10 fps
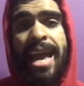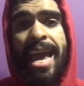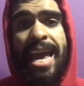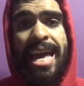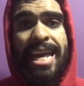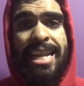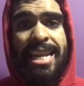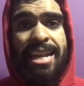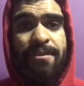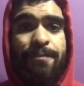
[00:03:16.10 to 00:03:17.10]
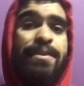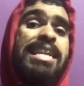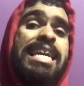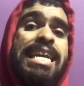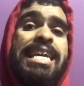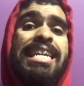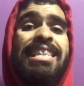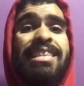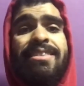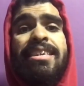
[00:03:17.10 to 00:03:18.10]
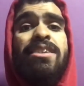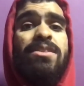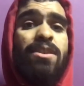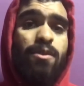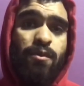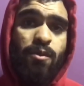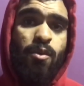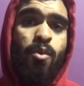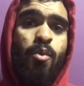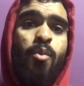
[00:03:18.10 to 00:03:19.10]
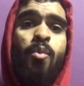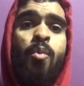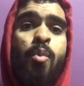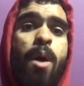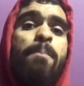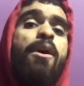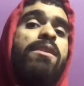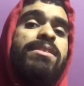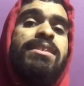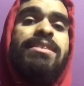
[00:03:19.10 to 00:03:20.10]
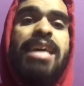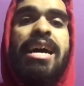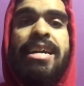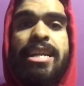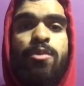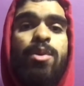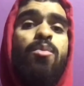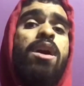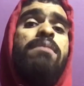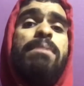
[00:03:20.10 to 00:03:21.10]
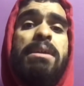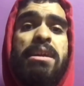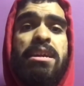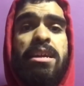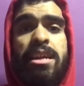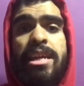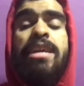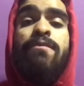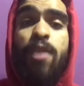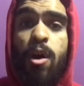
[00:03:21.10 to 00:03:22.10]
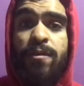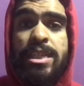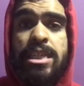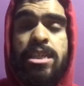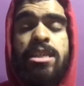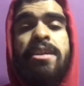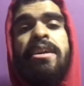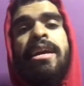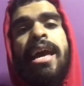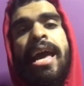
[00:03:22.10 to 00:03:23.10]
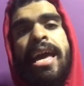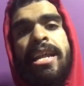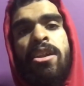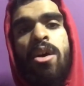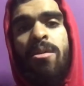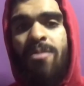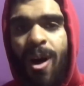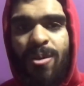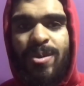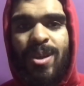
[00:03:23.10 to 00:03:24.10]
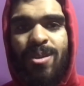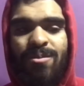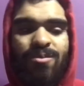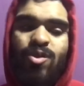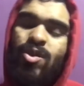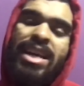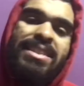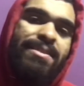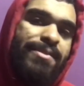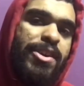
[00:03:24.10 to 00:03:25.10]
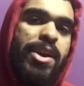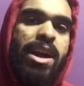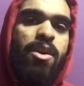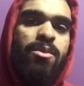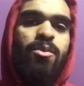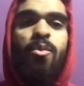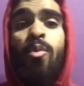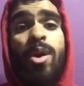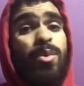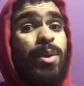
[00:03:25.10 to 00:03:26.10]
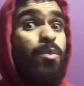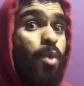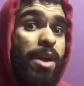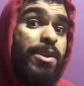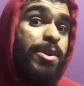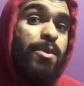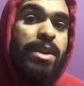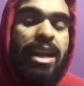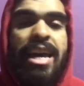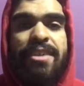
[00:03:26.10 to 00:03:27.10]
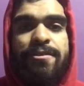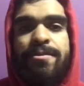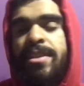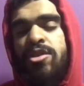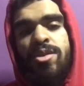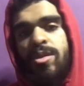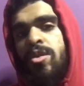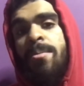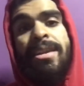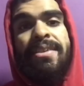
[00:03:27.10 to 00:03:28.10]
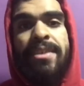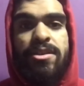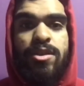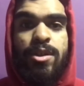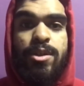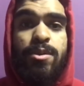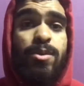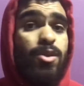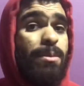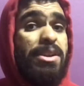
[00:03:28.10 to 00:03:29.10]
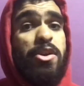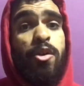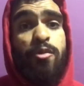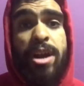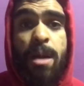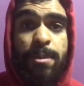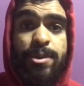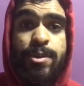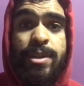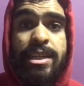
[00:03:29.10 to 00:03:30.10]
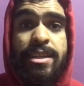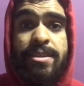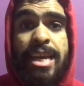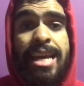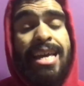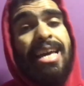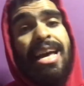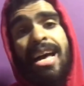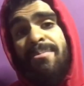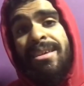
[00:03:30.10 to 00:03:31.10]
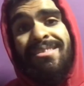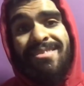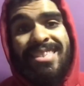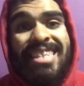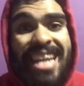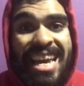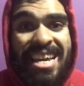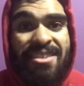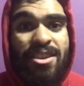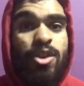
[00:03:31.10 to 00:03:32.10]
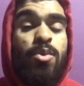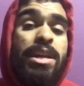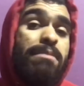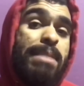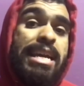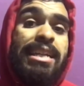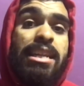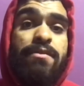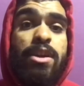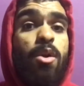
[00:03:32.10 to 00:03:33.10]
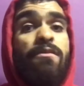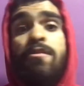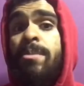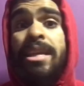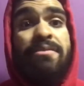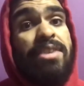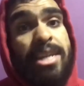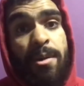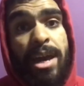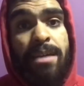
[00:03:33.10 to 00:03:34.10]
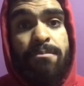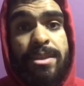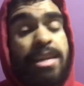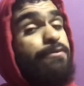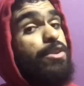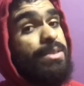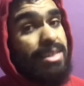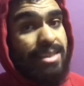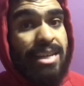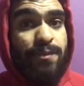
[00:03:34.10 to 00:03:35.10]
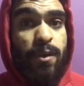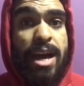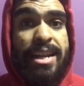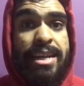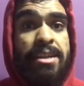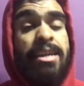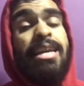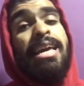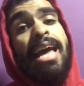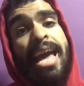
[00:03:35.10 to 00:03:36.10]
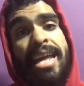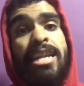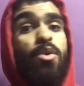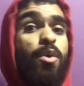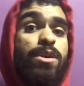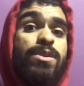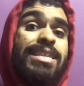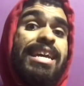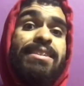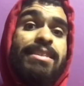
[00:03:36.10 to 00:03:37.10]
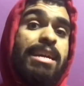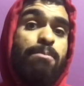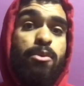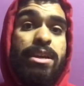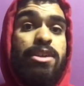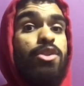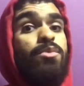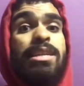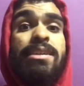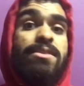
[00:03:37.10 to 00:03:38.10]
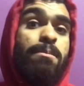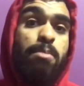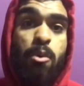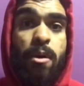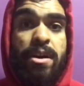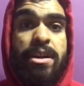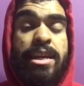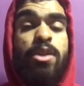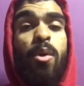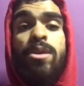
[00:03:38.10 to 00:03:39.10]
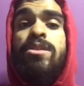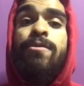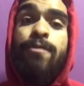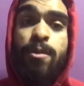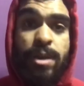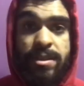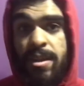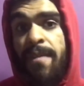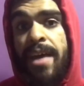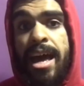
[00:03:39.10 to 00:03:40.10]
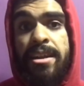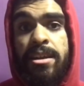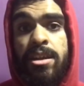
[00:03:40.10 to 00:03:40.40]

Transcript: And fitting in the sense of what part of society we want to be involved in, and also trying to figure out what do we want to do in life. There's just so many things to do, so many career opportunities. I mean, today you can make a living off of playing video games if you're successful at it. And in order to get to that point, you need support in order to focus on that.